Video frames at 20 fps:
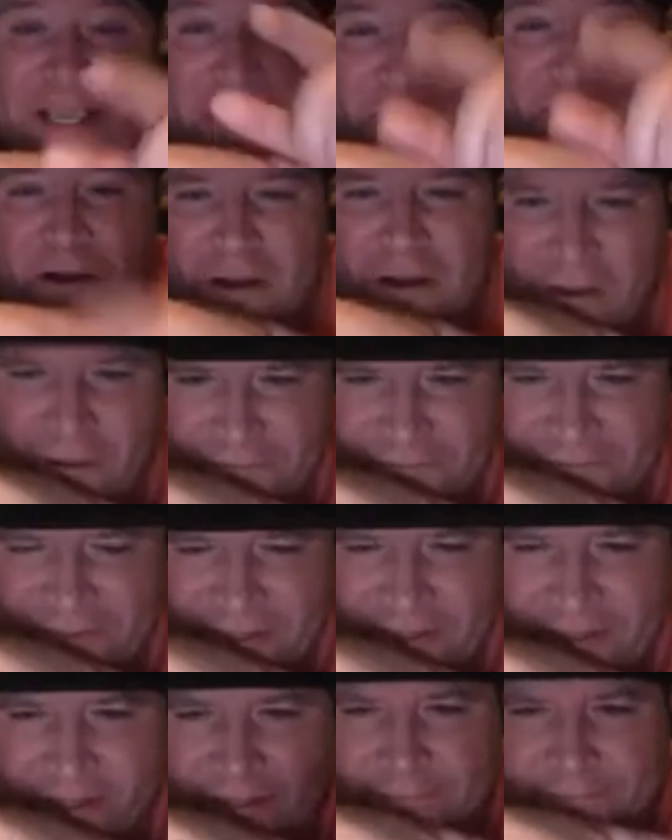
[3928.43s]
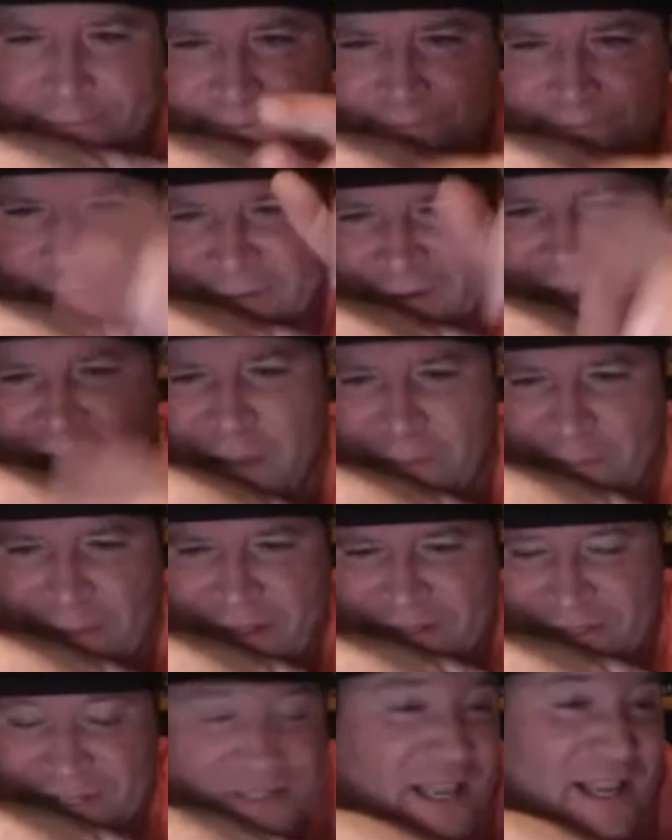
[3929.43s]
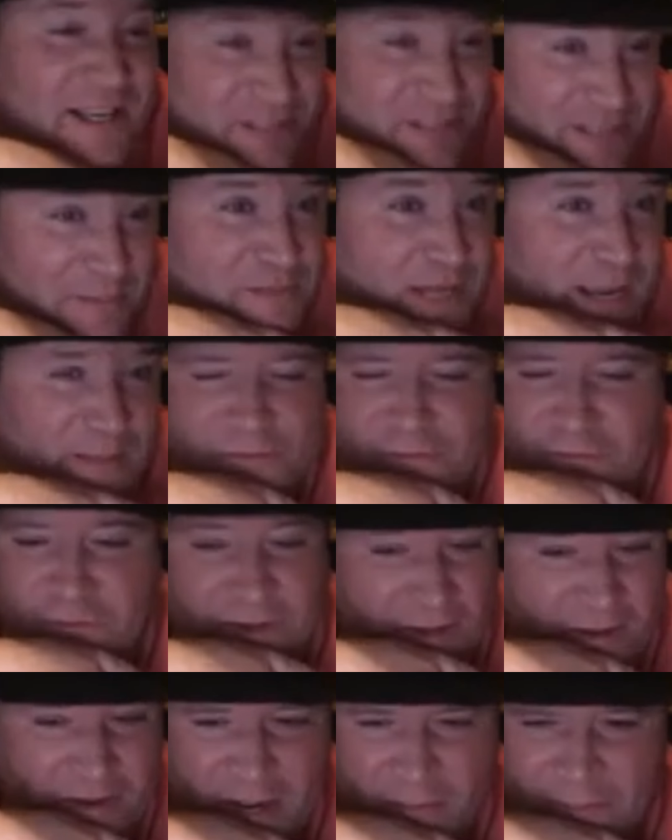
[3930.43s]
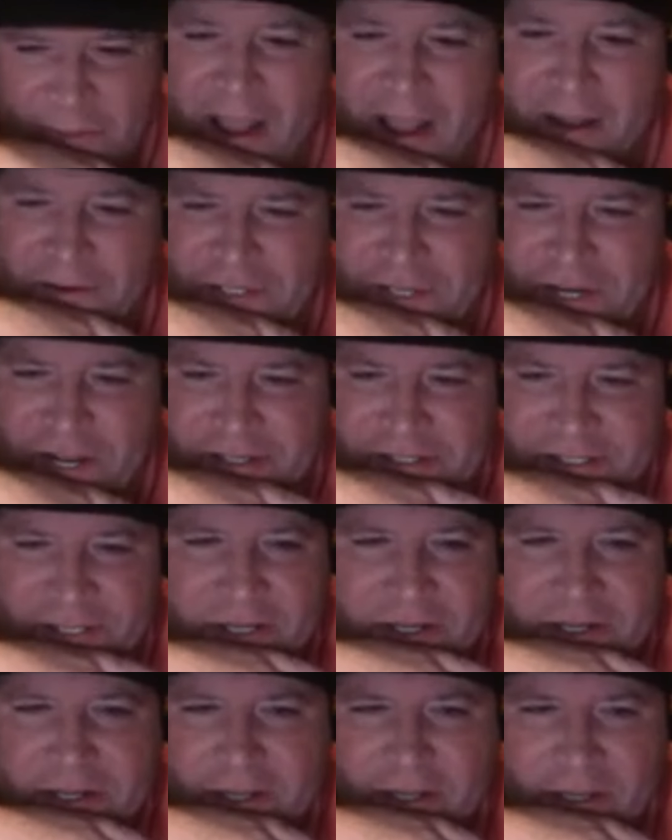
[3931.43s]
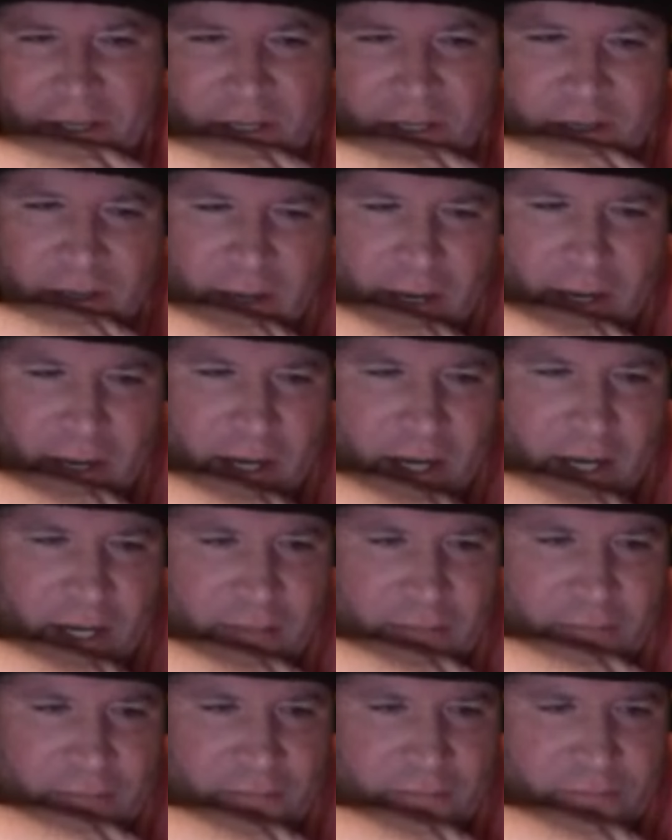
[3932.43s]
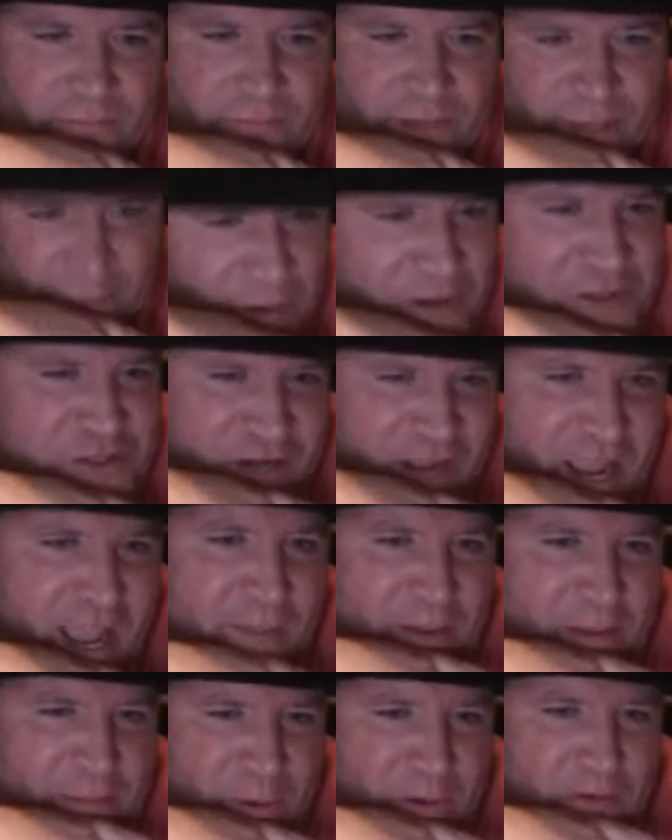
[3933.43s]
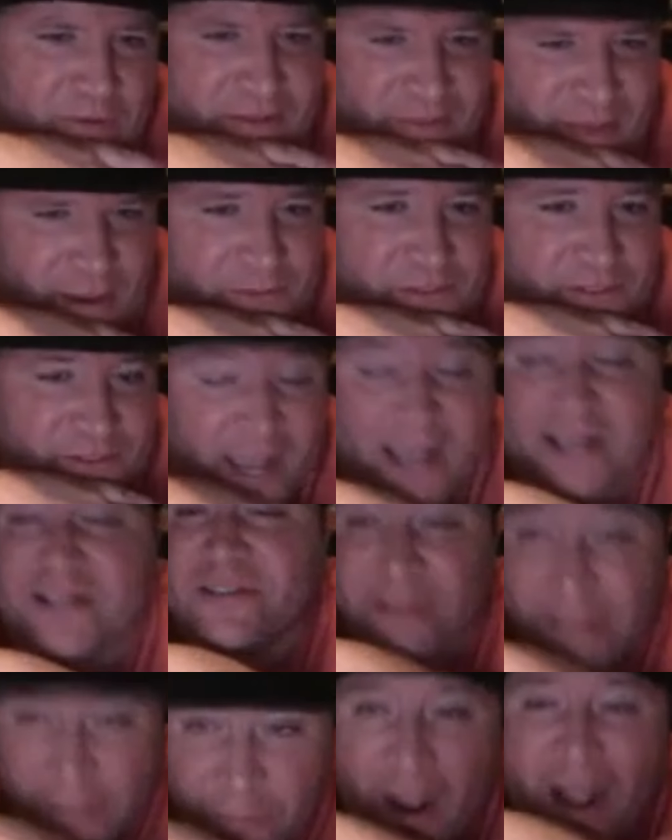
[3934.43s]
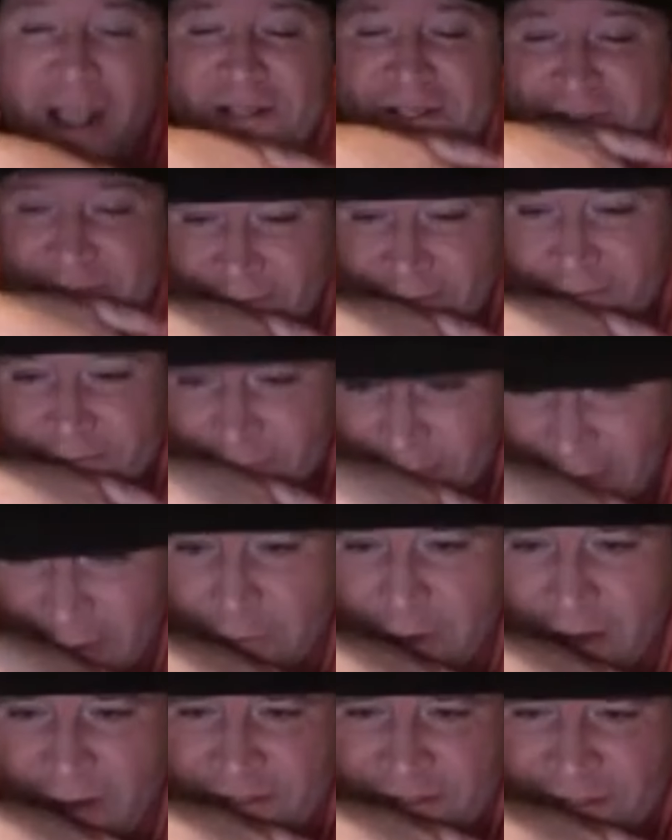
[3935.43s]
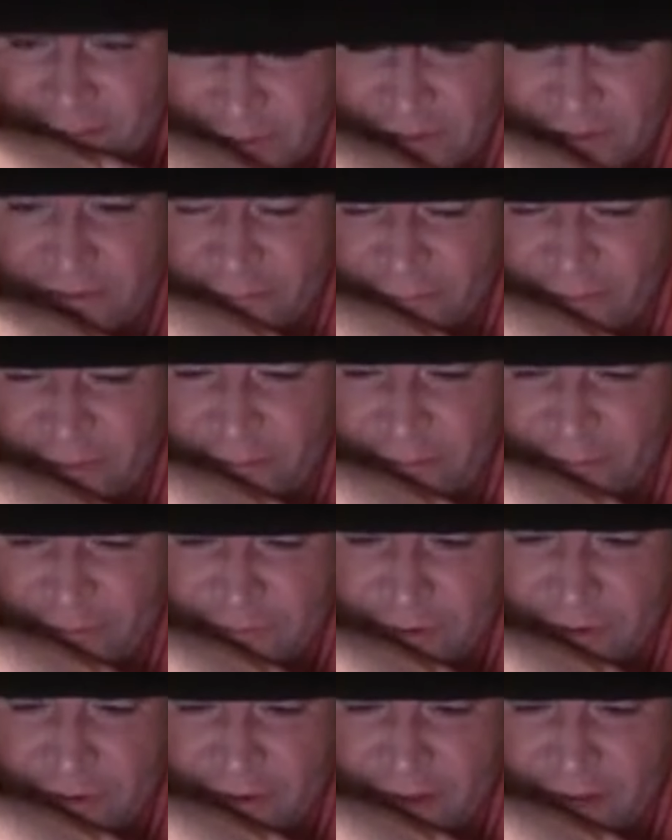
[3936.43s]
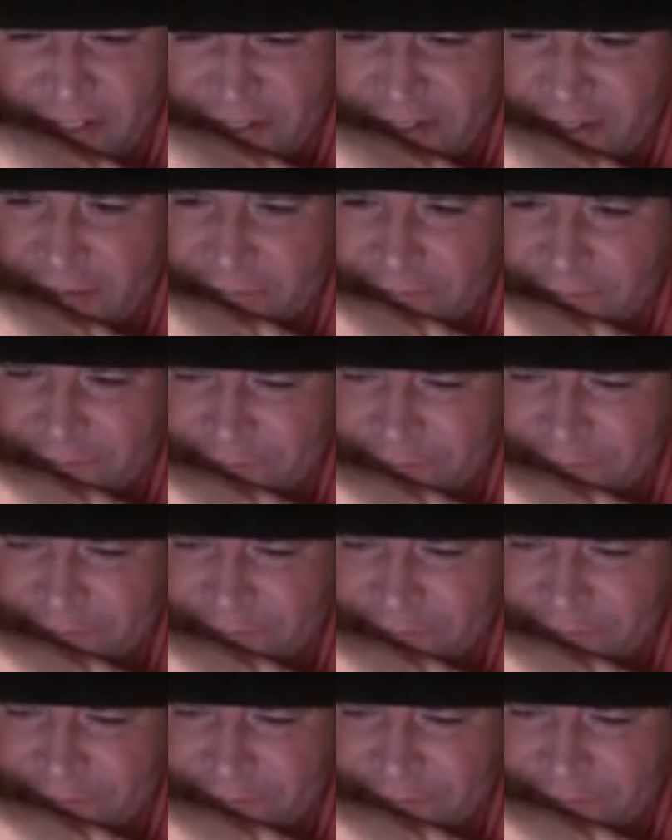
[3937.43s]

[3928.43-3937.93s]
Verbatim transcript: on, on the um, comments because I sometimes forget. I apologize. Um, he wished you happy birthday. That was nice. It was. It was. It was. It was. It was very nice of him.